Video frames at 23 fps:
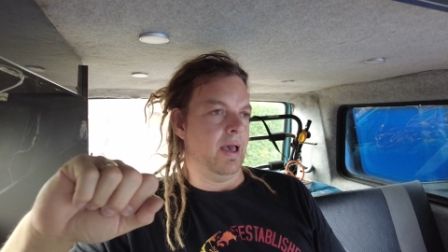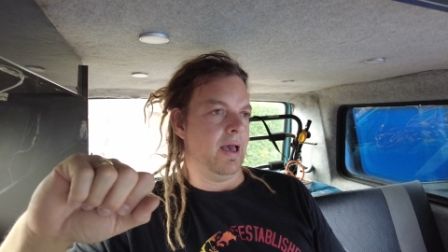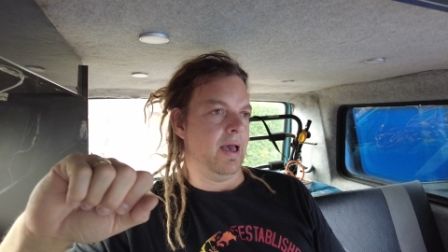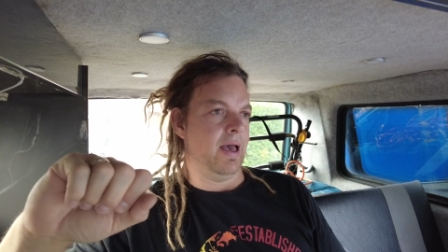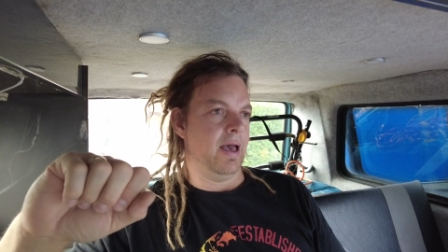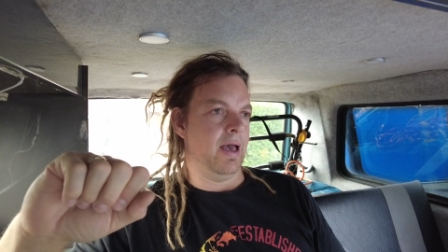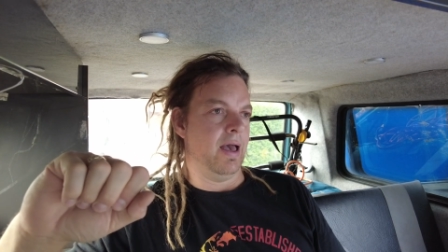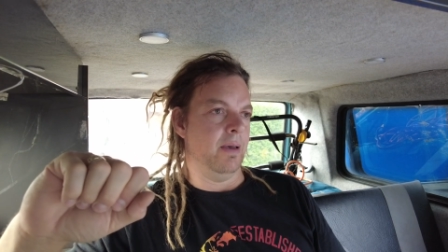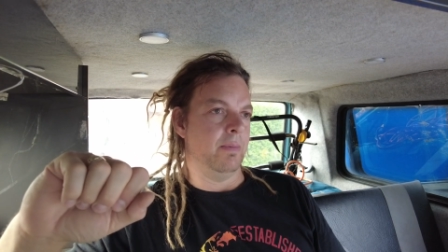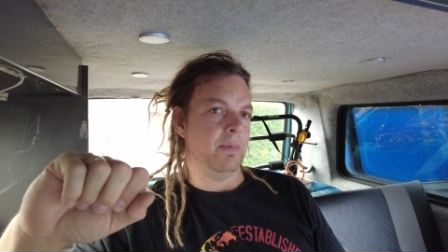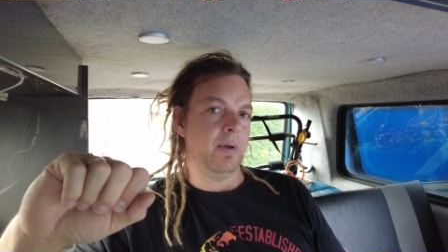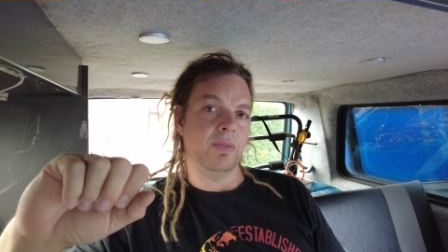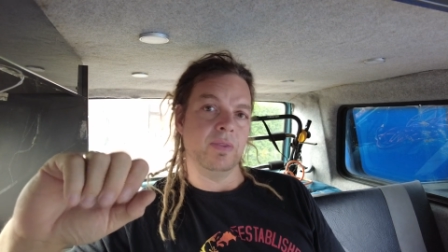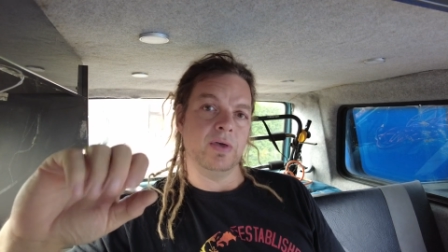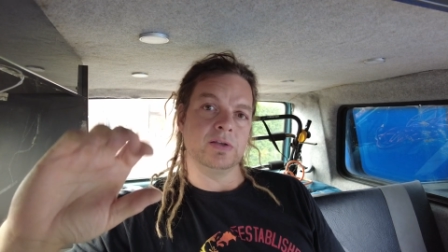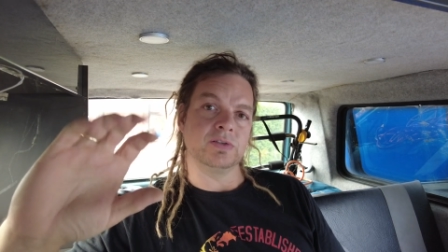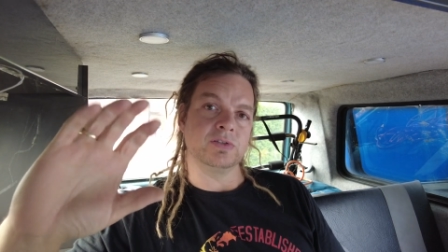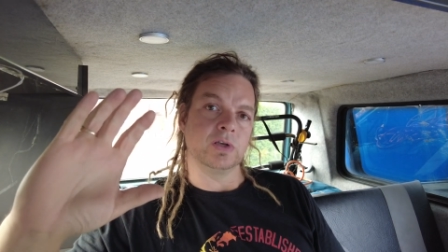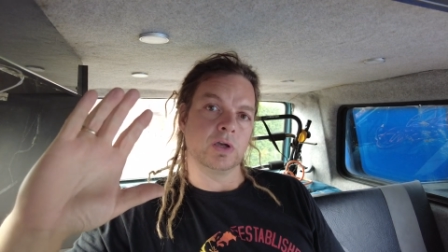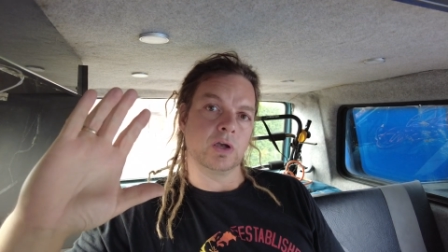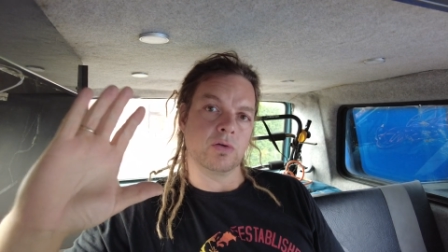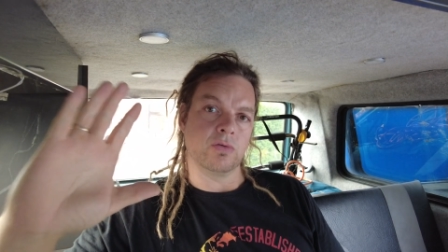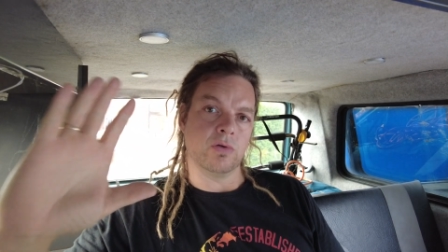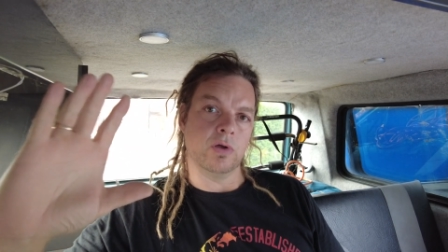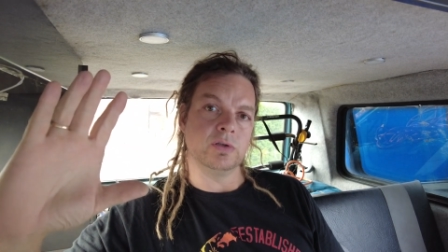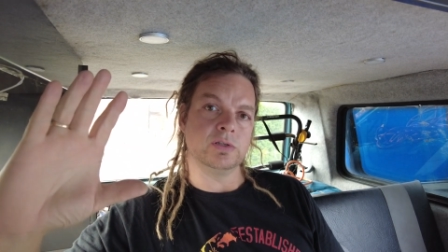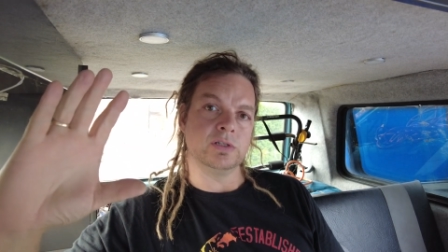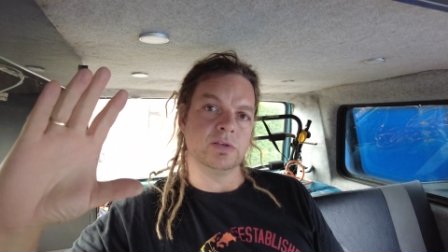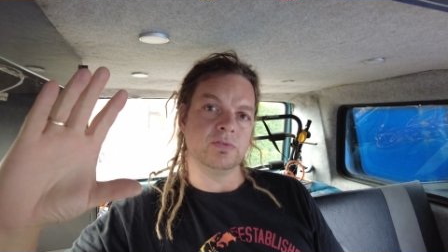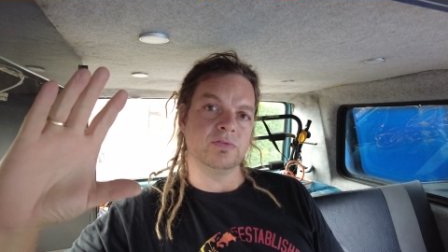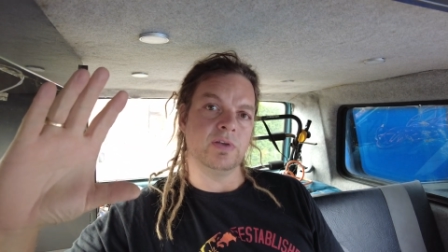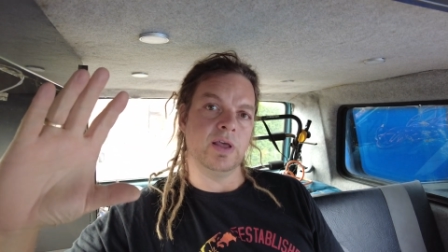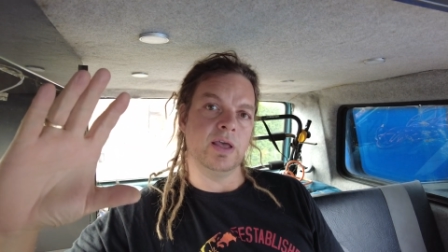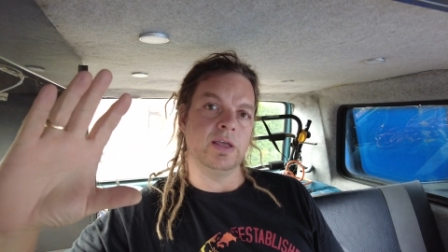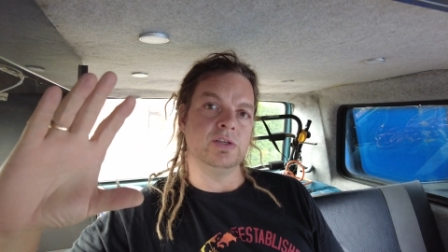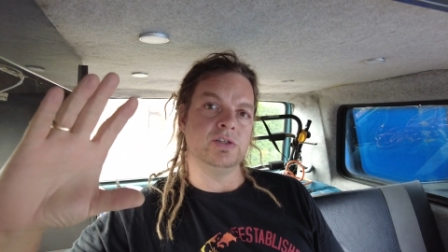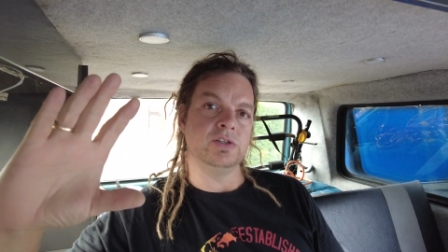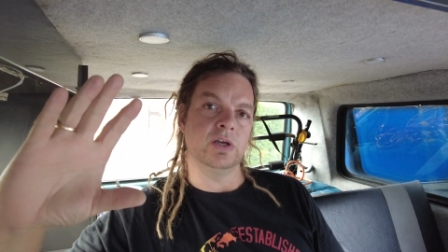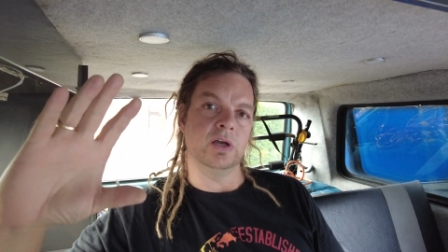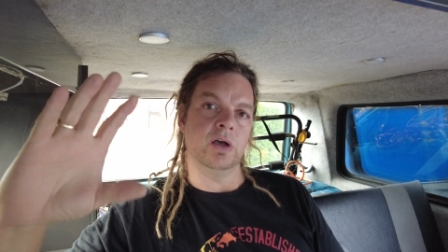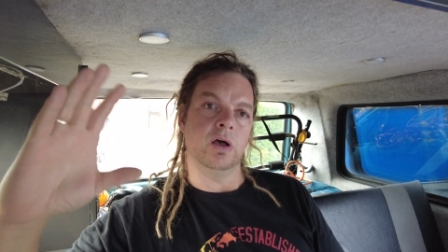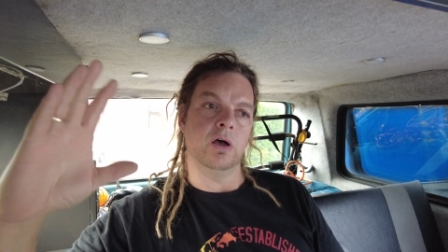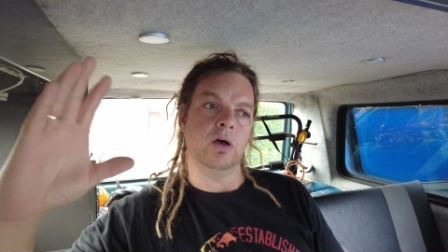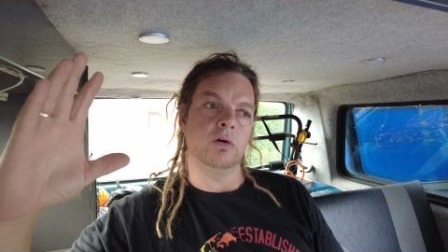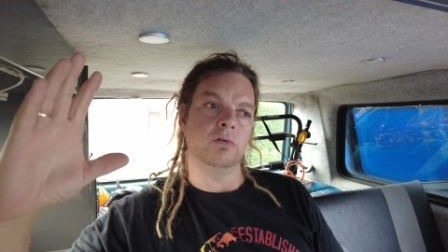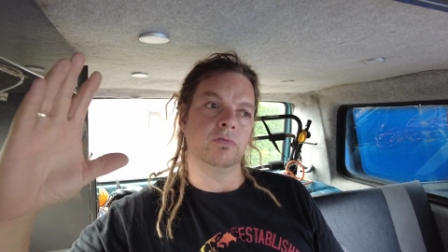Um, and that's the corrosive
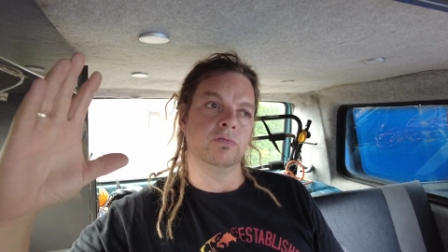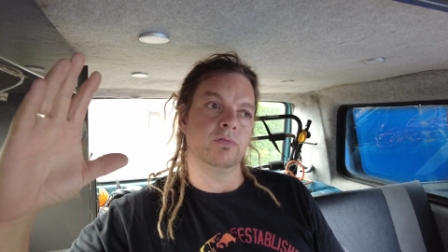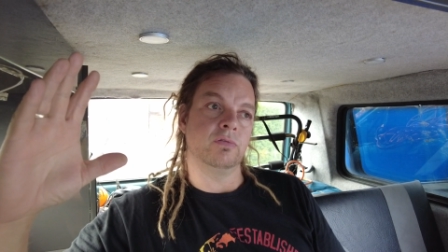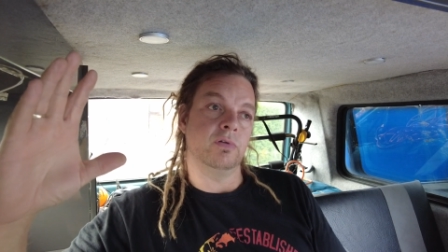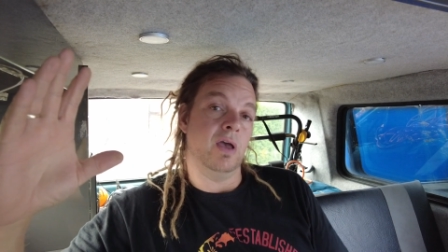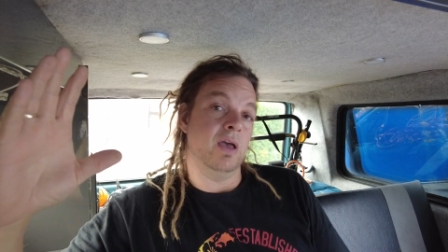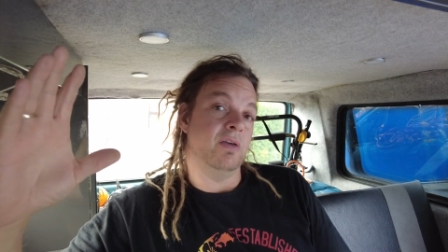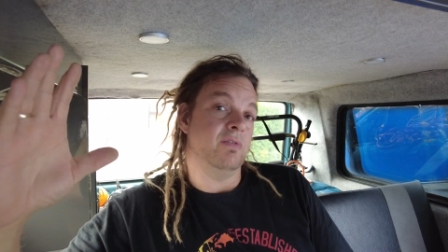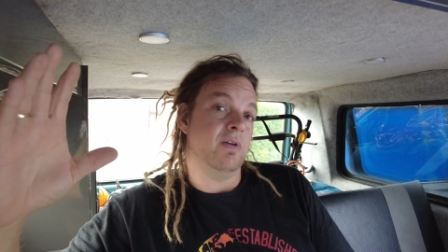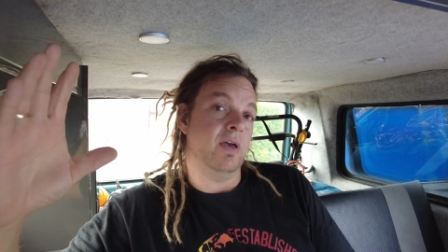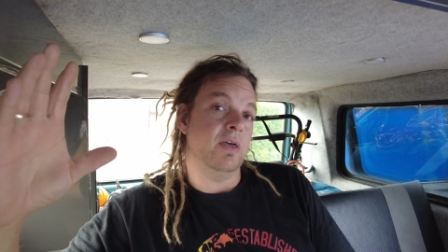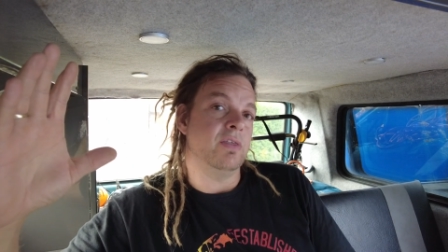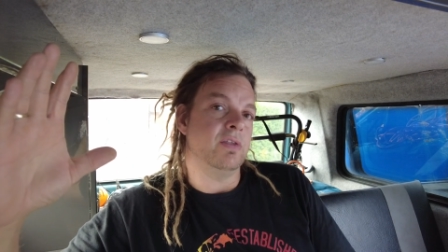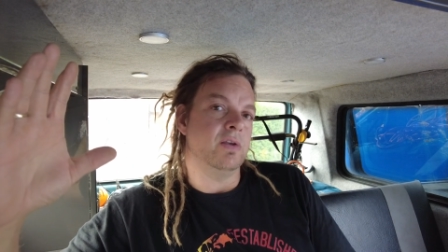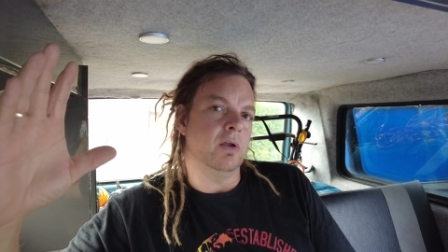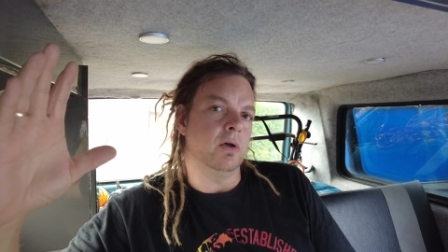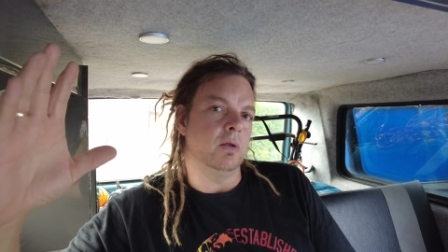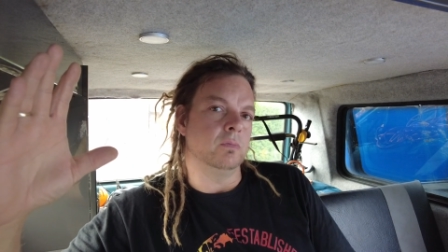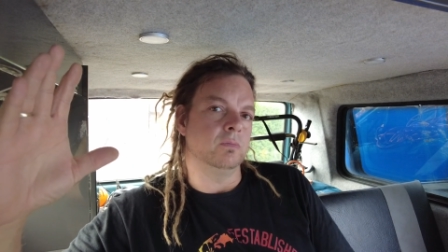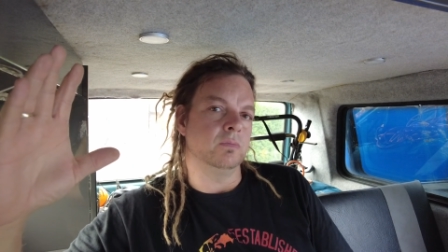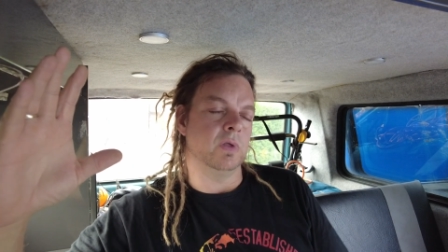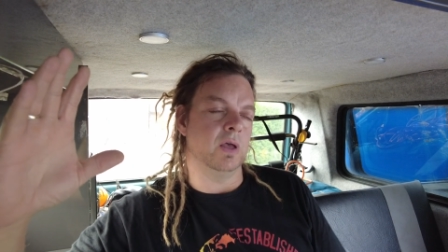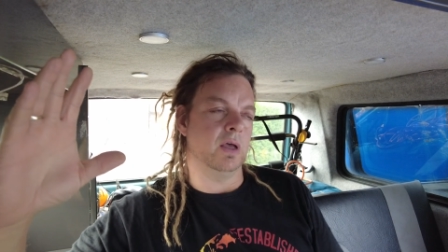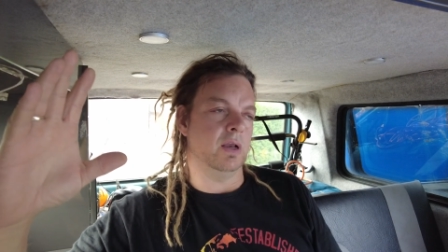nature of, of ethanol.